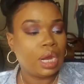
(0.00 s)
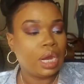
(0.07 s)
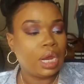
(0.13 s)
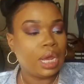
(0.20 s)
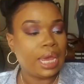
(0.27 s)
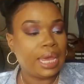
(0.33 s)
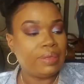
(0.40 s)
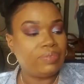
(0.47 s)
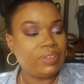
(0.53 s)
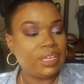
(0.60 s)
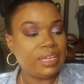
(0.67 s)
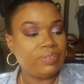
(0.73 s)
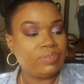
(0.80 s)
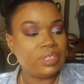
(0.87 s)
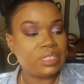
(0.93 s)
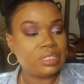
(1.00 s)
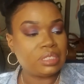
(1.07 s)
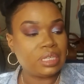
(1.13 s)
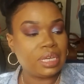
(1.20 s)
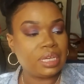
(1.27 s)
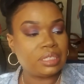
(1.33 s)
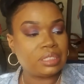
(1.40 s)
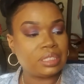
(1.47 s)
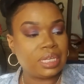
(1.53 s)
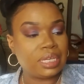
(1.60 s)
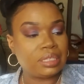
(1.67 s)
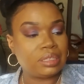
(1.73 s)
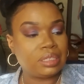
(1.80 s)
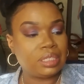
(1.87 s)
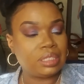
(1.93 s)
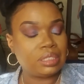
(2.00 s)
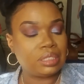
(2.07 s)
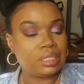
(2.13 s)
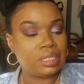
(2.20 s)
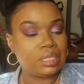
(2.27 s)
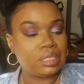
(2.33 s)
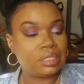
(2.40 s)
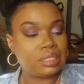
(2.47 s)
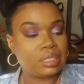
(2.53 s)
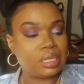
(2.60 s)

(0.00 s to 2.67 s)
And then this says that this is,